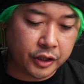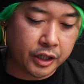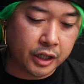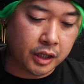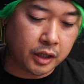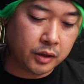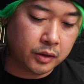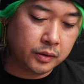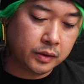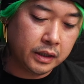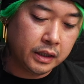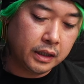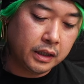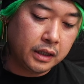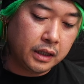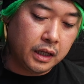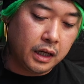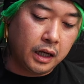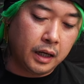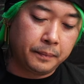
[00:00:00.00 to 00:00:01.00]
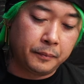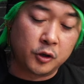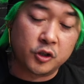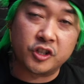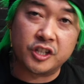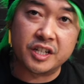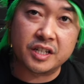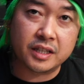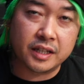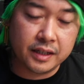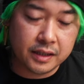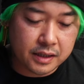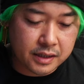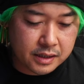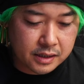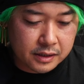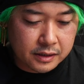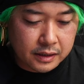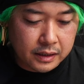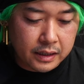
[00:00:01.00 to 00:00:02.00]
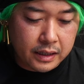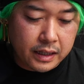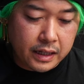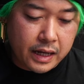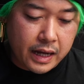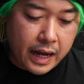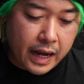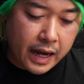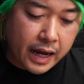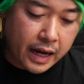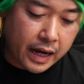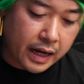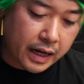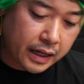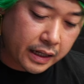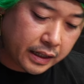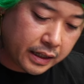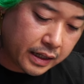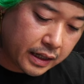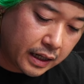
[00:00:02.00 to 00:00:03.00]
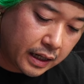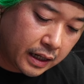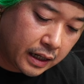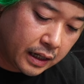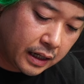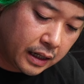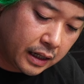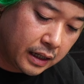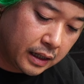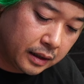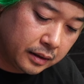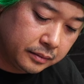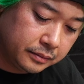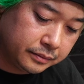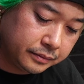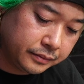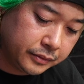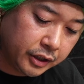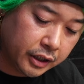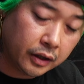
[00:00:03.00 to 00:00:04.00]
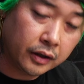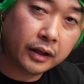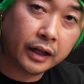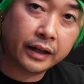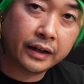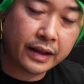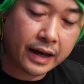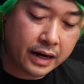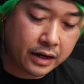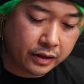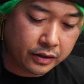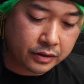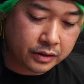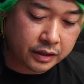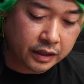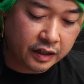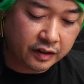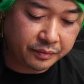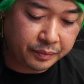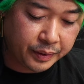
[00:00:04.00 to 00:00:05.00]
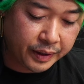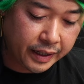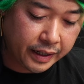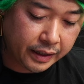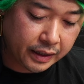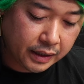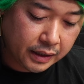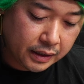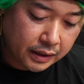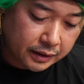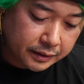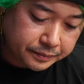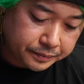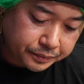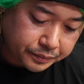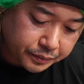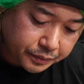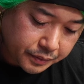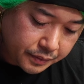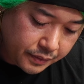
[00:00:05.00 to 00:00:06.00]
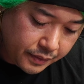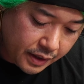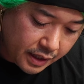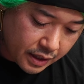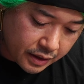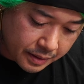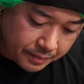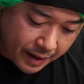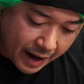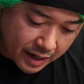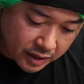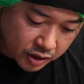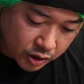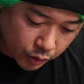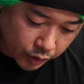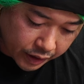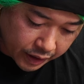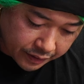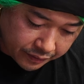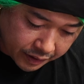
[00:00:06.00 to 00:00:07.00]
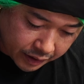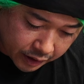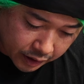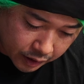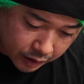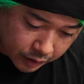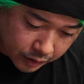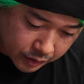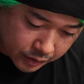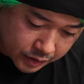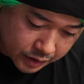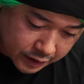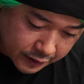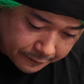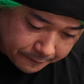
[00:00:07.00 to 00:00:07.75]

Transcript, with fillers: you know uh, persistence, and um, you know a lot of that other stuff. But the backstory of it goes.